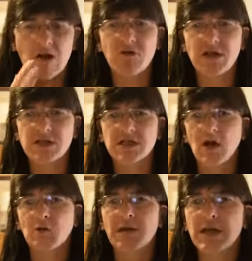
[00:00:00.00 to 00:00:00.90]
really
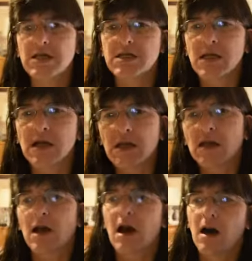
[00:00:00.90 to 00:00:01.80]
slow PC,
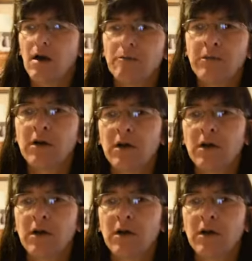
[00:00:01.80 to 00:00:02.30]
and